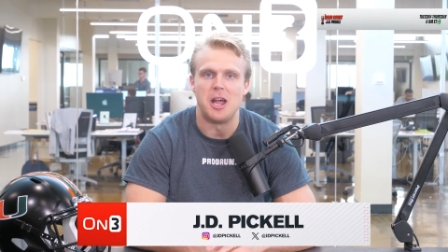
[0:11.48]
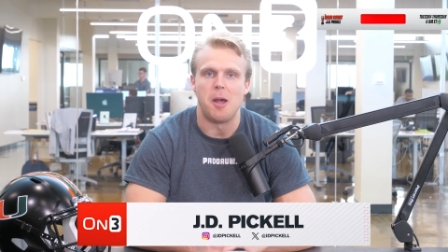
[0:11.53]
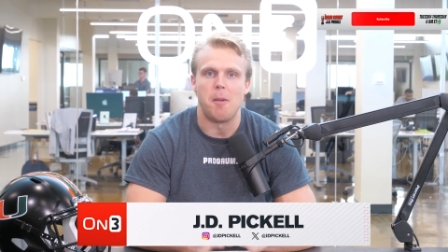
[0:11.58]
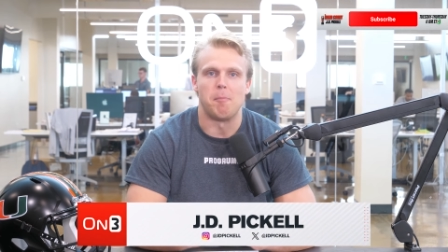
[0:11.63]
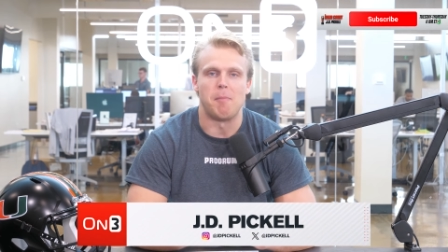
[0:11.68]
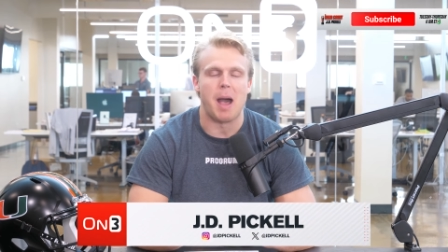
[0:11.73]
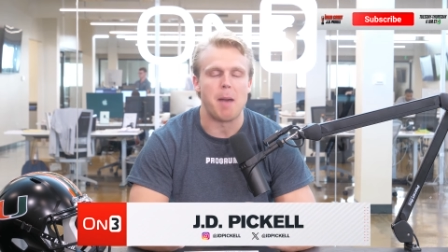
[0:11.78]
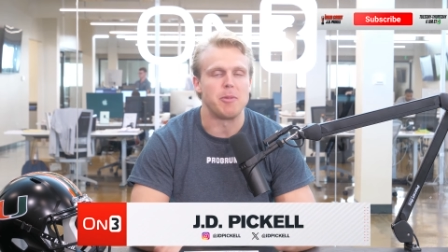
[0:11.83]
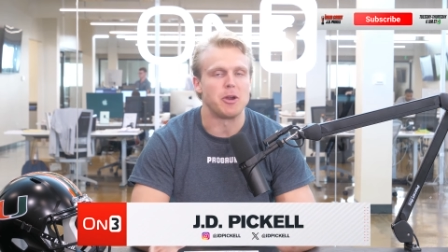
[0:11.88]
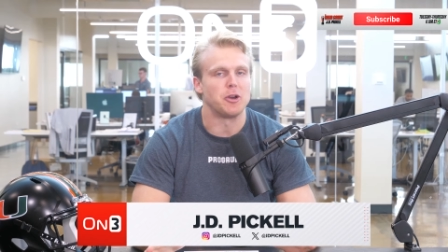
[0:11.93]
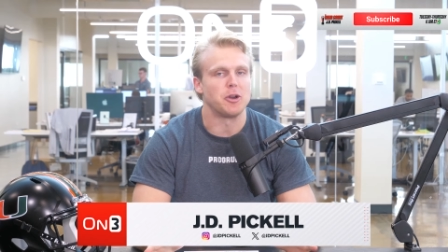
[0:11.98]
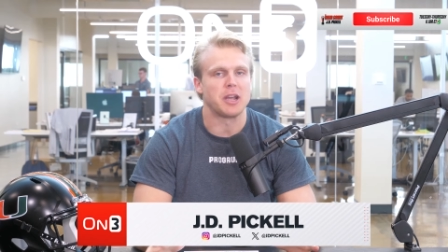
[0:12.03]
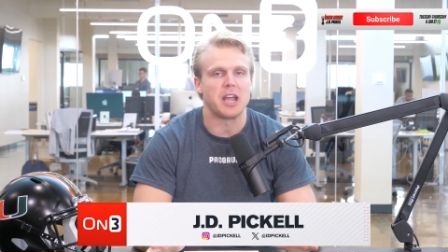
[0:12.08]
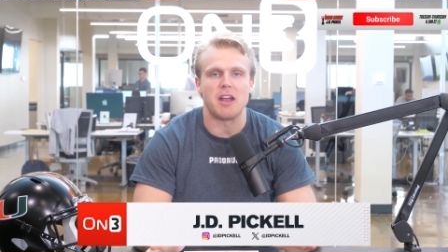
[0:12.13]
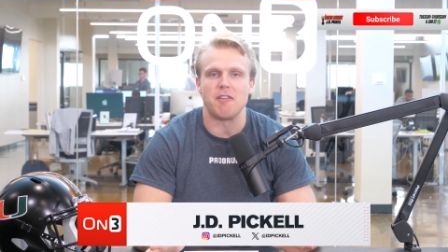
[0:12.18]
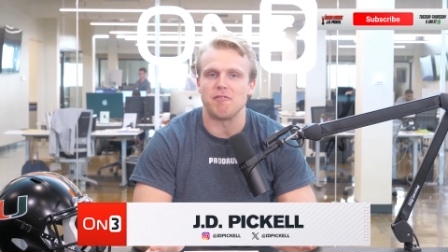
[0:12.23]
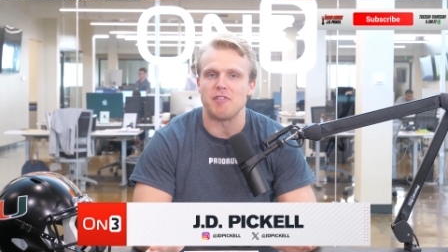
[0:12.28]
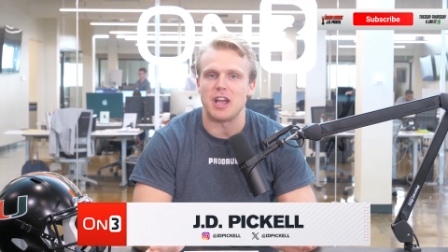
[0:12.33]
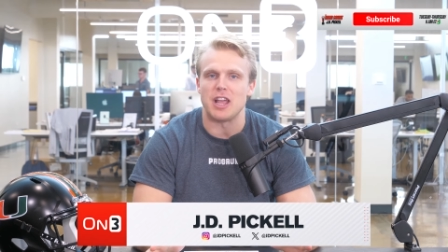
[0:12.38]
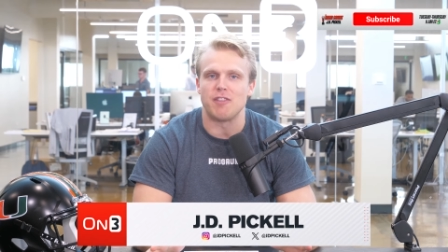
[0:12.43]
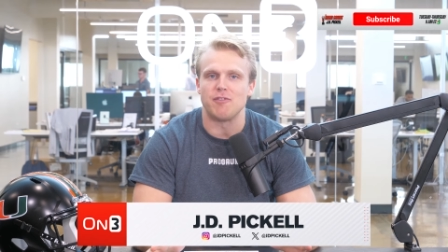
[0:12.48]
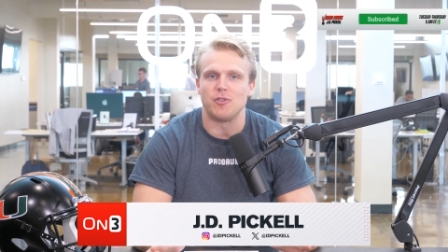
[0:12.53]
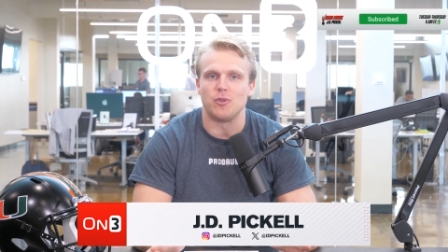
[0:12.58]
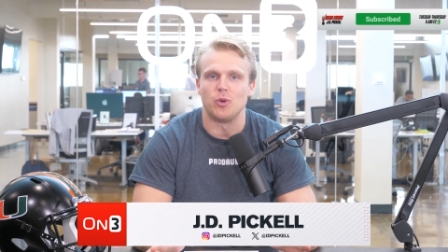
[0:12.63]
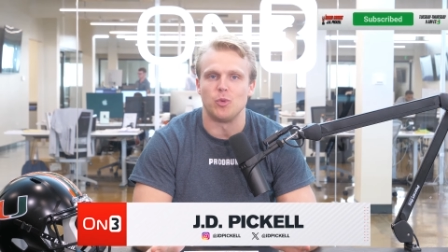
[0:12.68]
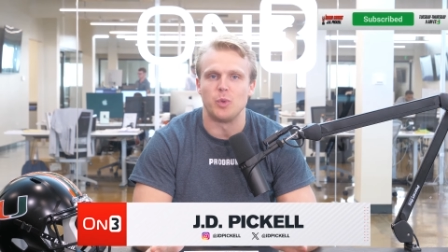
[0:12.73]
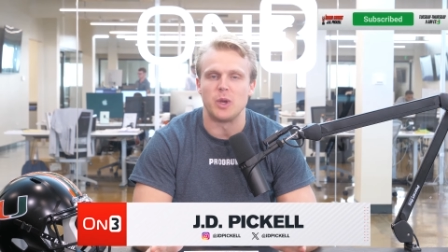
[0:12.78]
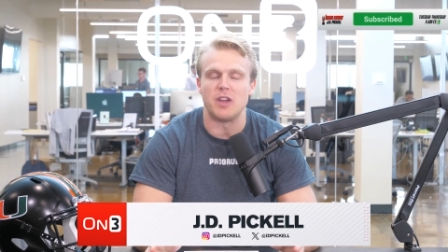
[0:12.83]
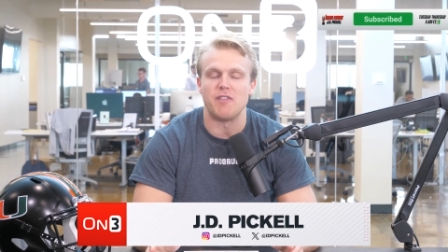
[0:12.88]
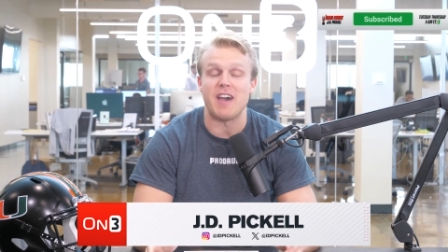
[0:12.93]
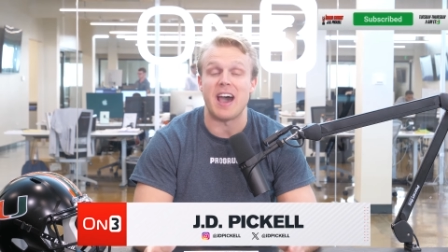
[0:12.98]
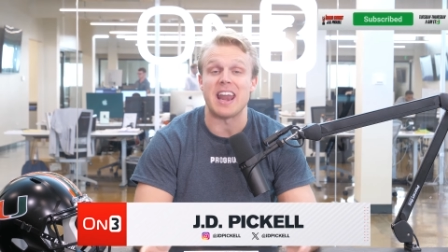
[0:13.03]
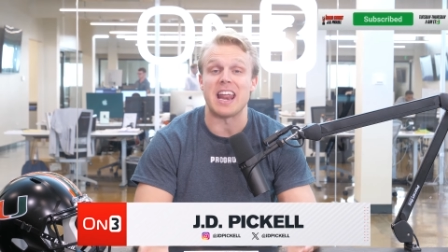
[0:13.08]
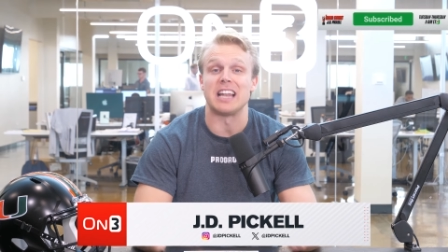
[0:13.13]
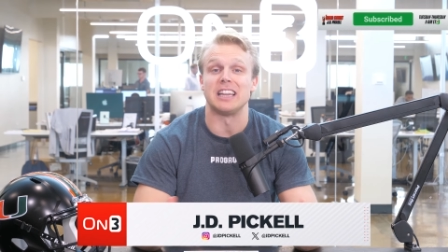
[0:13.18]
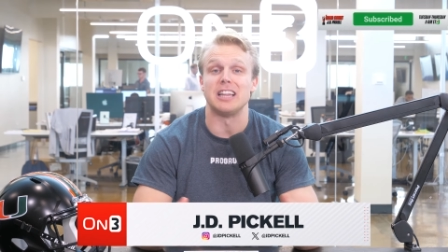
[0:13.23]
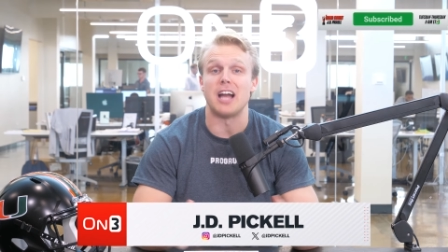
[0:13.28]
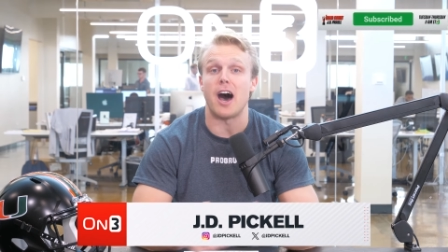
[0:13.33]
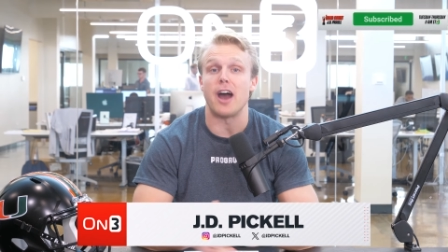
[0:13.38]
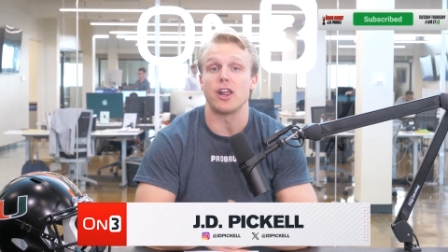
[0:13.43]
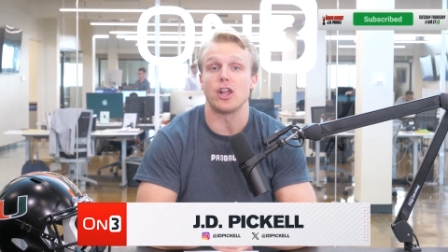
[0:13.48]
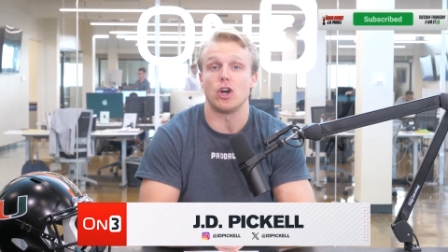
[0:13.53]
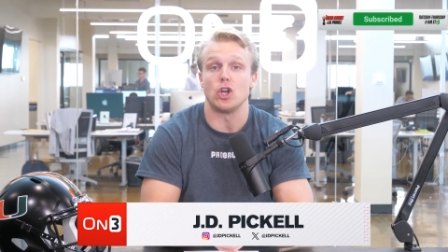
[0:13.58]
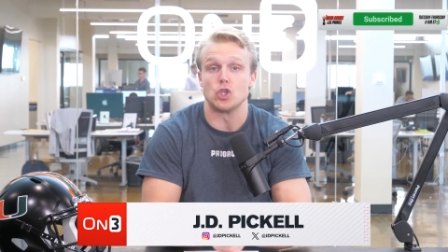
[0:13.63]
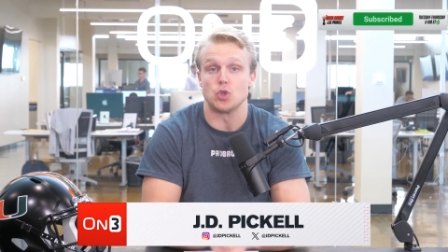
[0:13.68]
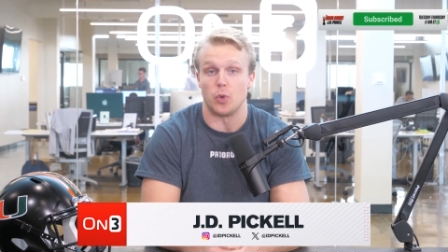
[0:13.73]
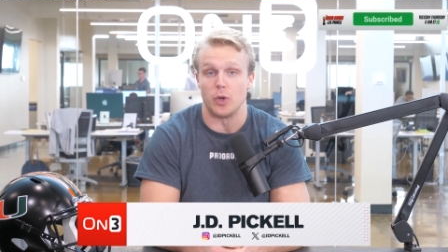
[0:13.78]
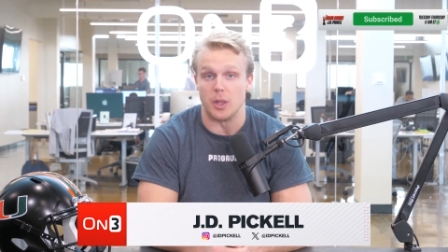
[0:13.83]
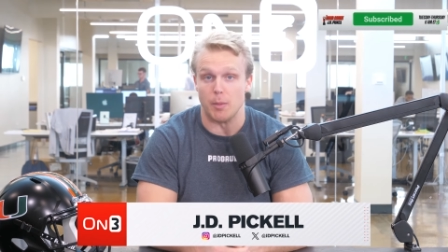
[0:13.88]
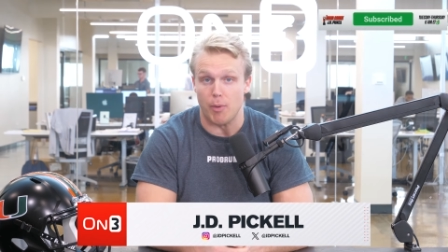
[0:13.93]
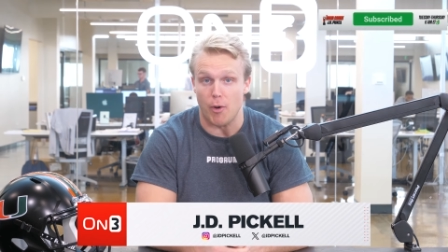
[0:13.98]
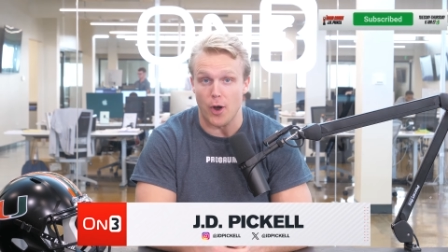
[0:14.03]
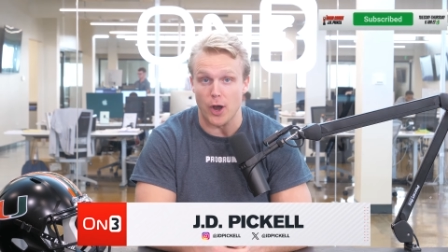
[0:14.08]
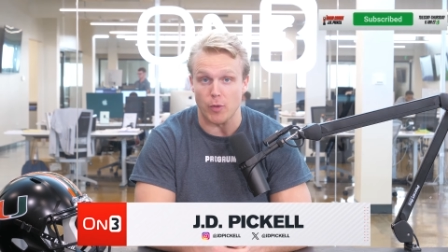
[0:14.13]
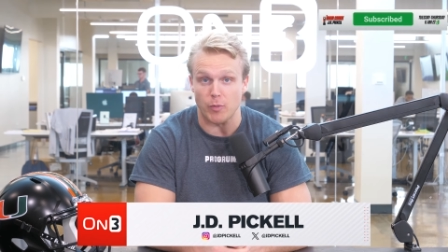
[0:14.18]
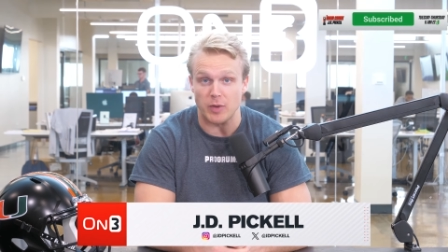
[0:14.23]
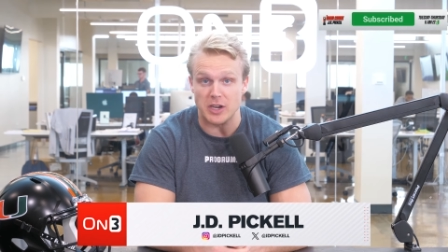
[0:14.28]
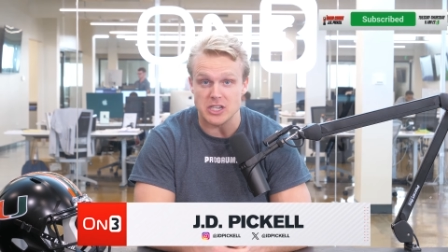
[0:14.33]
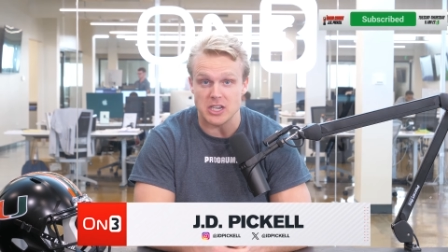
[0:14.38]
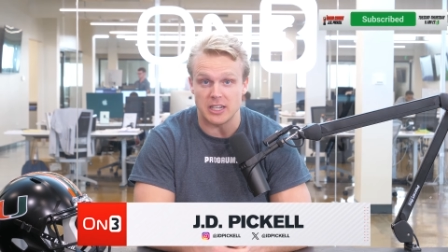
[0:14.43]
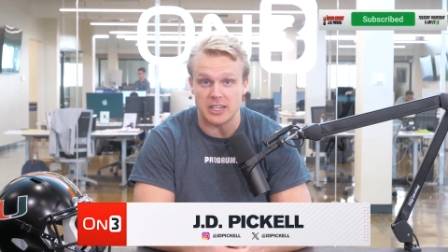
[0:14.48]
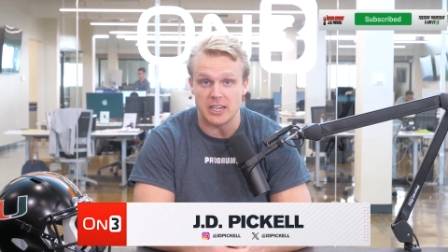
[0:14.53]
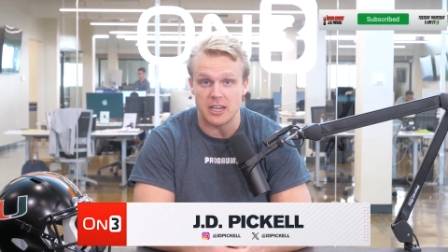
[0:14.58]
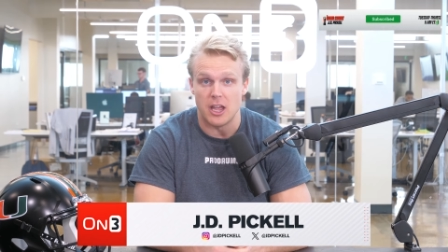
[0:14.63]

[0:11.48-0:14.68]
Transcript: Miami Hurricane Faithful, we have had a lot of y'all join the party recently,